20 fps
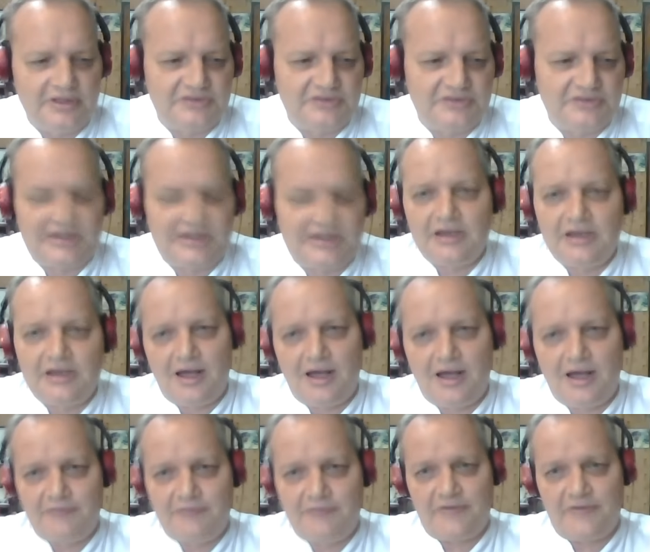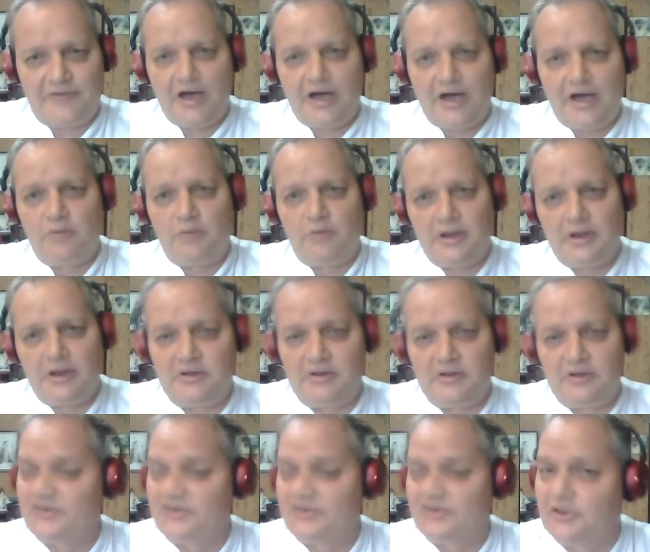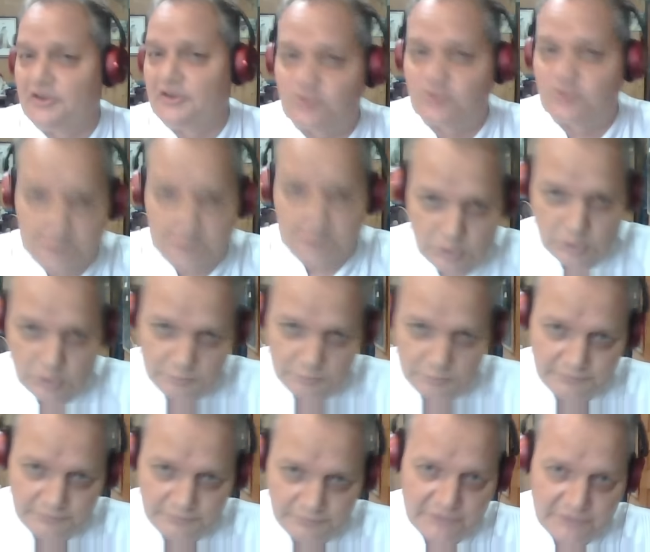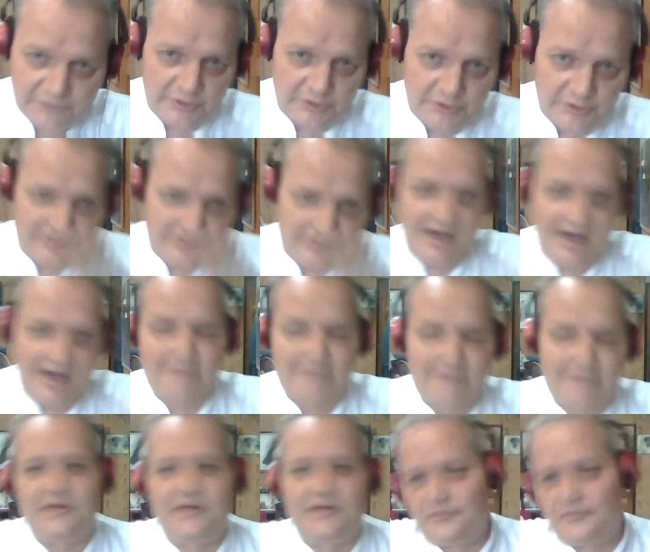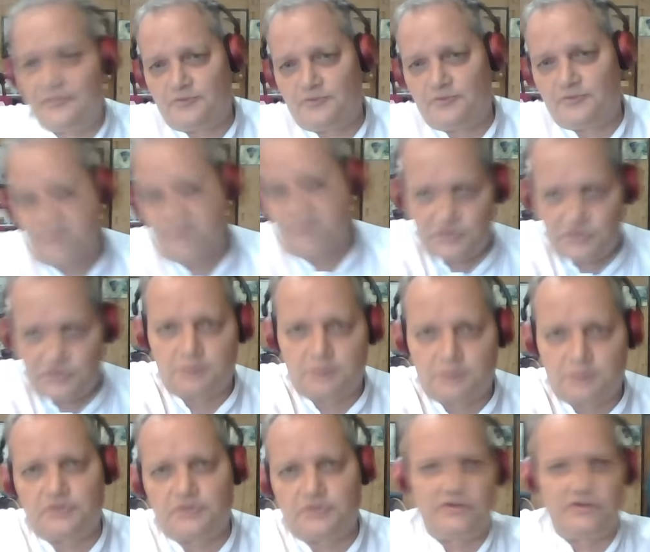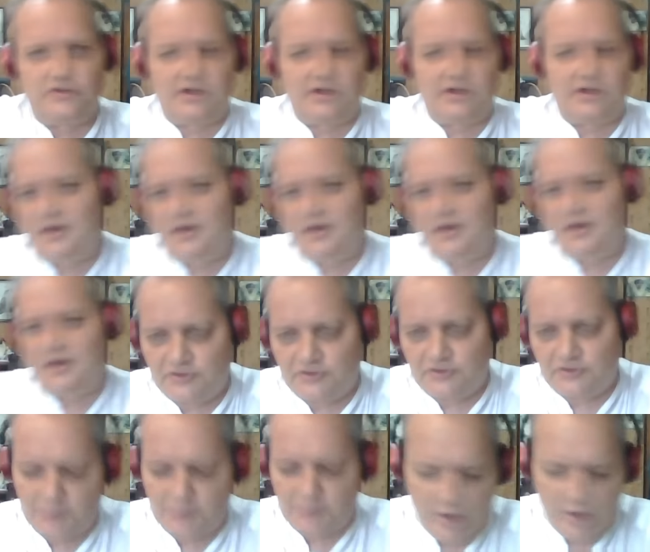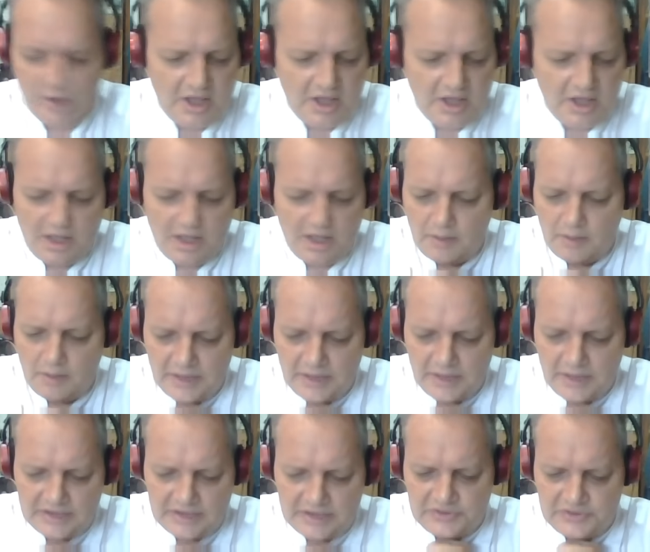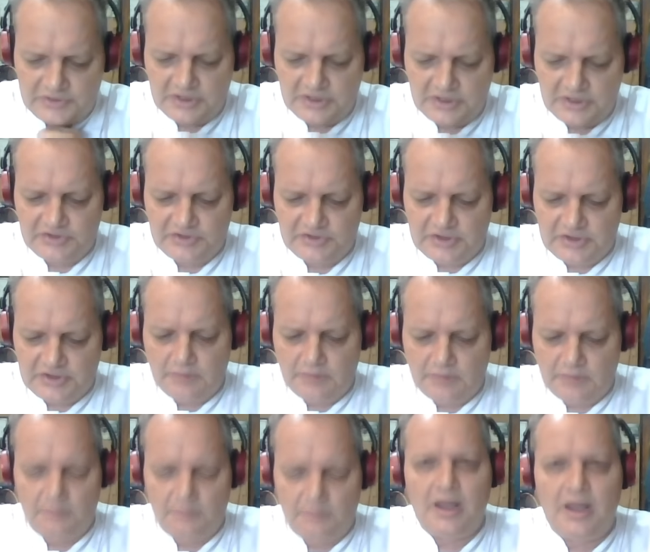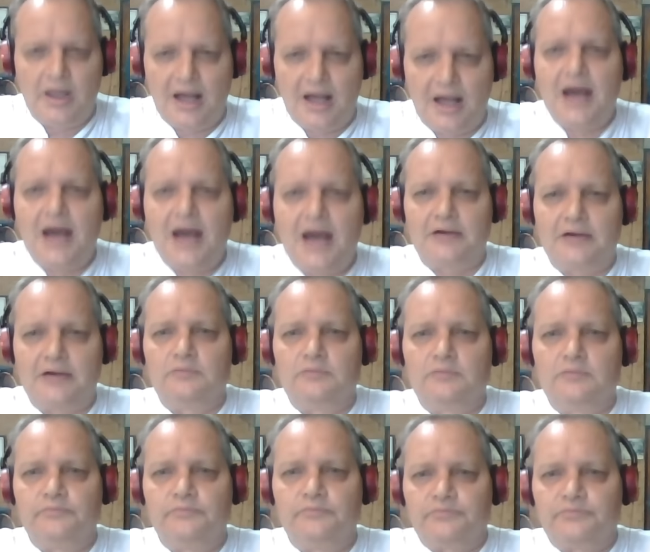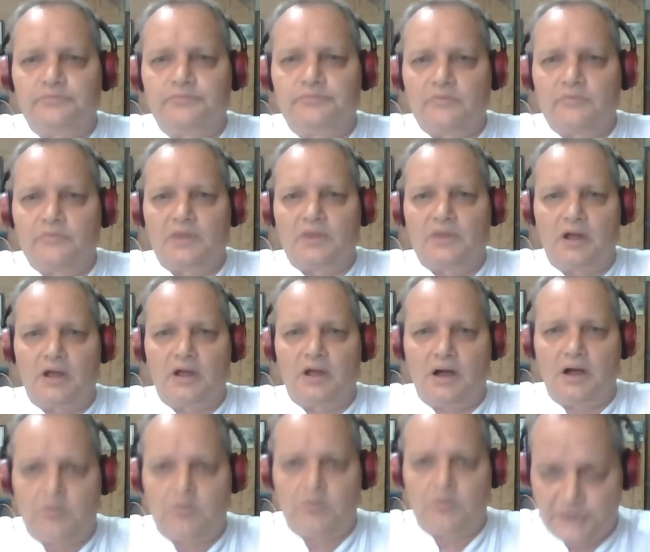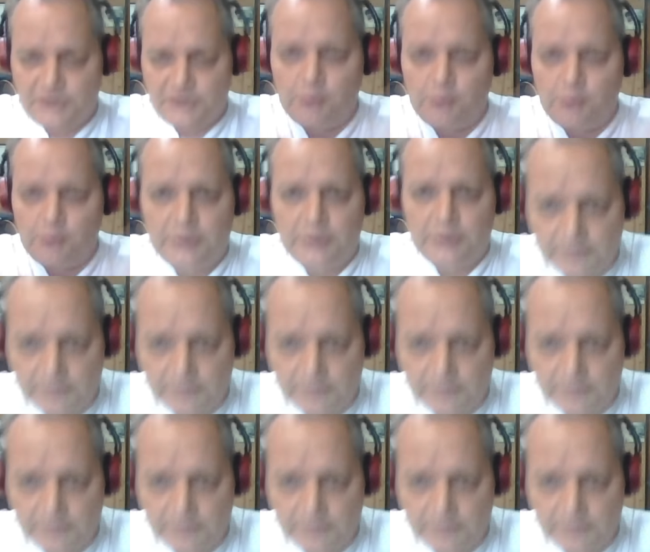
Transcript: second half of the Hail Mary is unscriptural. The first half comes from scriptures, the second half is unscriptural. But the thing is that my heart uh, was open